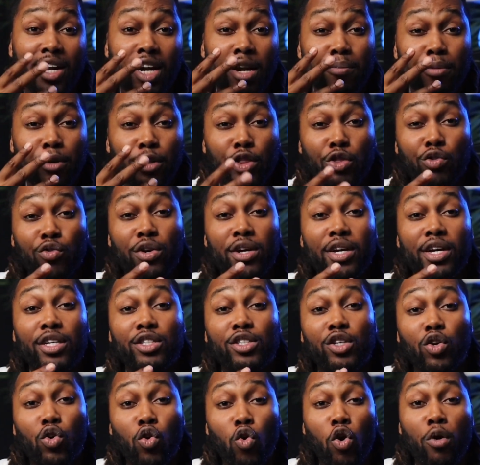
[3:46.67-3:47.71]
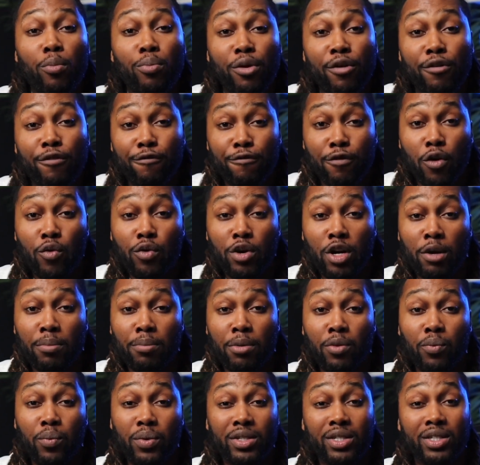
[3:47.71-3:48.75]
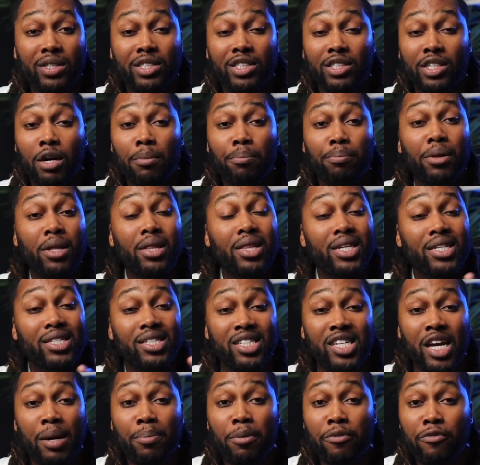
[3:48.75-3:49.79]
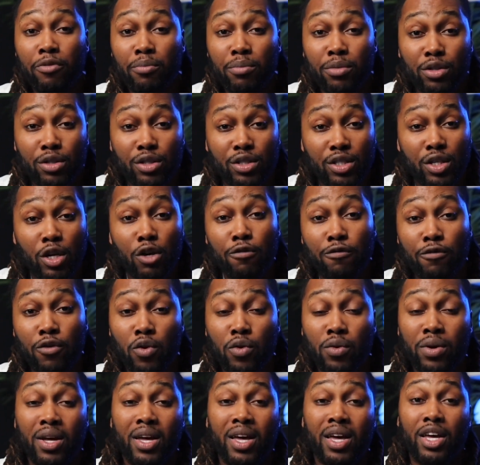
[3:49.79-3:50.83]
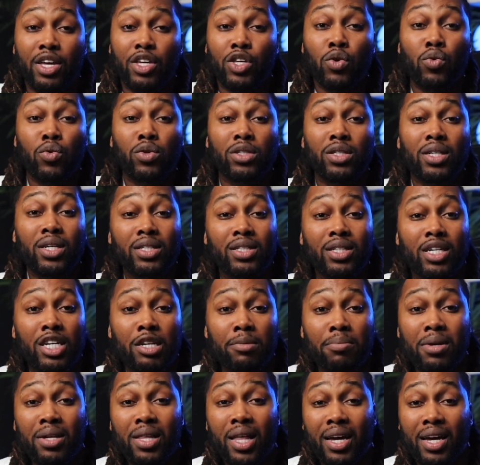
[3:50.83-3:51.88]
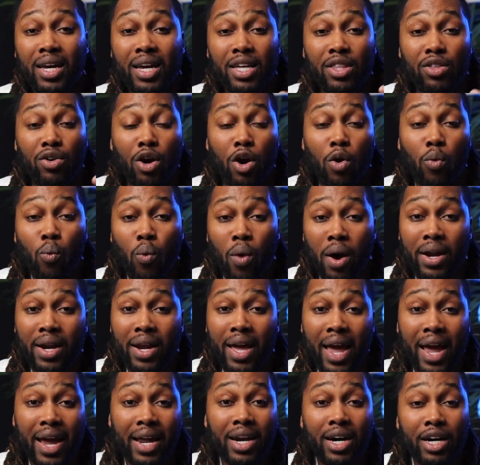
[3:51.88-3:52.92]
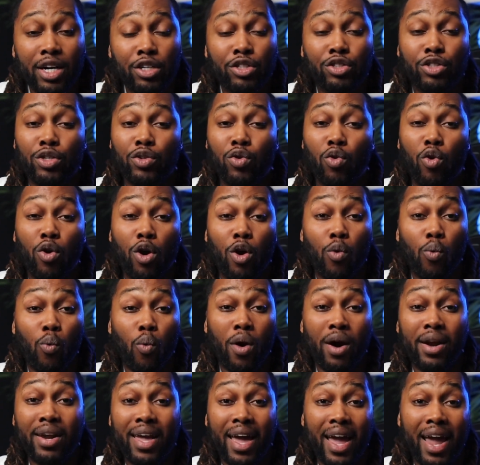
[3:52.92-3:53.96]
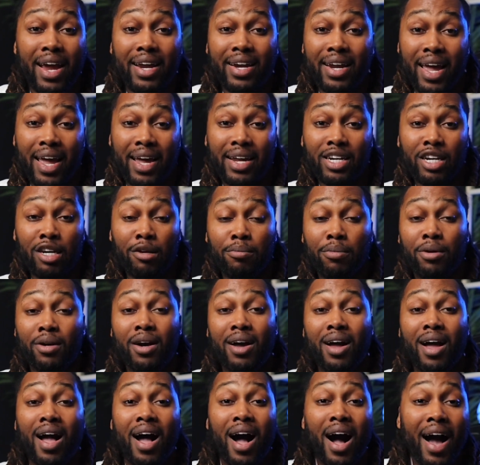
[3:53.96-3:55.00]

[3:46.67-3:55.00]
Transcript: And number 3 is a corporate phone number, which is completely separate from your cell phone. Usually it's going to be like either a 1-800 or a 188 number.